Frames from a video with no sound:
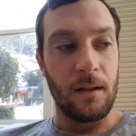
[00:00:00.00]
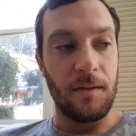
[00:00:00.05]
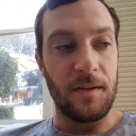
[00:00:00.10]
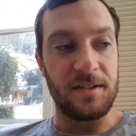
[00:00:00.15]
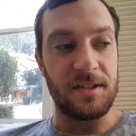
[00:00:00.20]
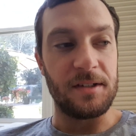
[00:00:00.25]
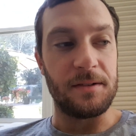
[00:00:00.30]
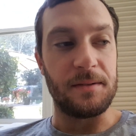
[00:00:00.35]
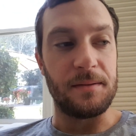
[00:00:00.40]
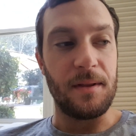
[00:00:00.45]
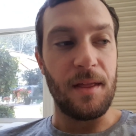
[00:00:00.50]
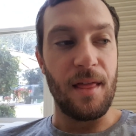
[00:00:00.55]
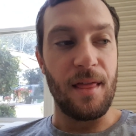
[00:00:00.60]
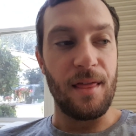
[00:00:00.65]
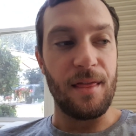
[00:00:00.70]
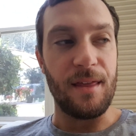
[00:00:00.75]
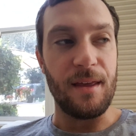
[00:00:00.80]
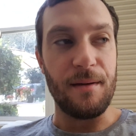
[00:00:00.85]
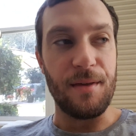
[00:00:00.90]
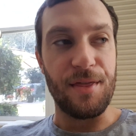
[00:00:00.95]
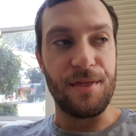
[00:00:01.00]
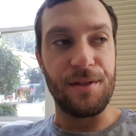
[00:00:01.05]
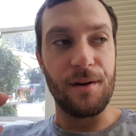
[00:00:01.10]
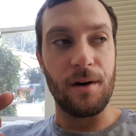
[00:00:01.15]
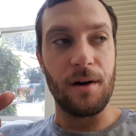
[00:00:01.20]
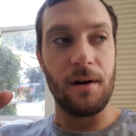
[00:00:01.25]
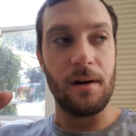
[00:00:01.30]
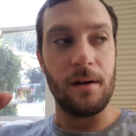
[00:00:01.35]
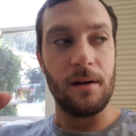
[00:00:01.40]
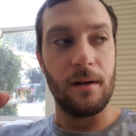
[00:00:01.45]
this is the
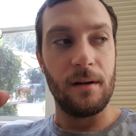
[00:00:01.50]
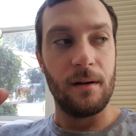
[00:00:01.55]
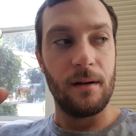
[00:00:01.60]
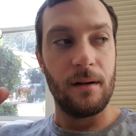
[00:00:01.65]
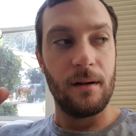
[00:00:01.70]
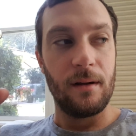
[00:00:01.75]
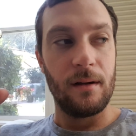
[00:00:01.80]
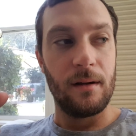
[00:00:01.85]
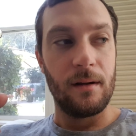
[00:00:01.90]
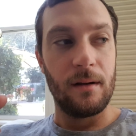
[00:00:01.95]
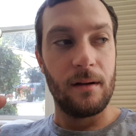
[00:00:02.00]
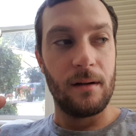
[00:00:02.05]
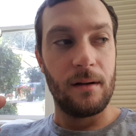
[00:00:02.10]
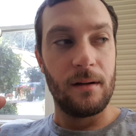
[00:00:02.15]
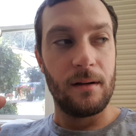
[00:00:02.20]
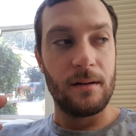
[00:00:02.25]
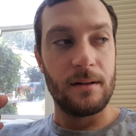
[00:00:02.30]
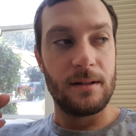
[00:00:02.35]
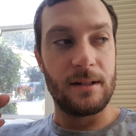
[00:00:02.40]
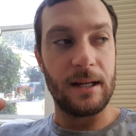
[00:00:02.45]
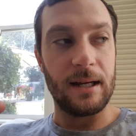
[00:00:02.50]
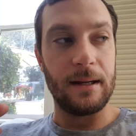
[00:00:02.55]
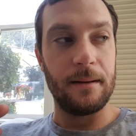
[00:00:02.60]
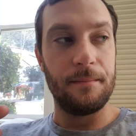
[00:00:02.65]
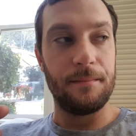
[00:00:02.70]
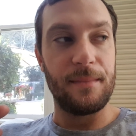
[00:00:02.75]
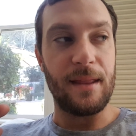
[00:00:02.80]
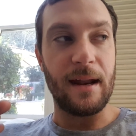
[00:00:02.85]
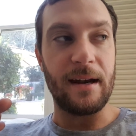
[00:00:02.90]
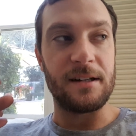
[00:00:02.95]
third
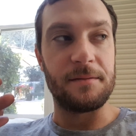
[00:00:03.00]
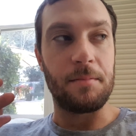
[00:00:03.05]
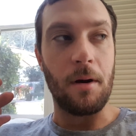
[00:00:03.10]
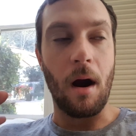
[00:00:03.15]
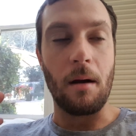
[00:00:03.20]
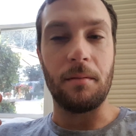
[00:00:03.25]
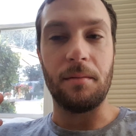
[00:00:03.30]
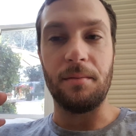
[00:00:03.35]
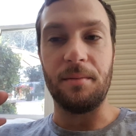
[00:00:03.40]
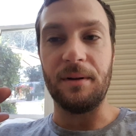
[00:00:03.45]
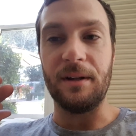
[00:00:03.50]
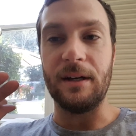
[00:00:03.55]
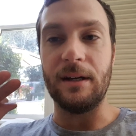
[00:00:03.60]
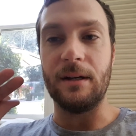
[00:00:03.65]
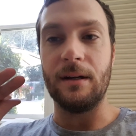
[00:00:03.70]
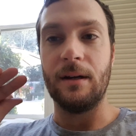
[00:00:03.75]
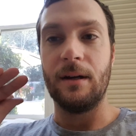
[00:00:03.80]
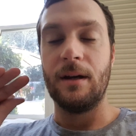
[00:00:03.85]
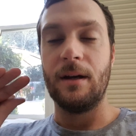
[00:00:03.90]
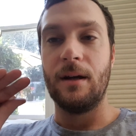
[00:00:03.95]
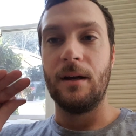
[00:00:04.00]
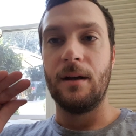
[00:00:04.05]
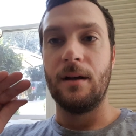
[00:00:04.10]
tip that is probably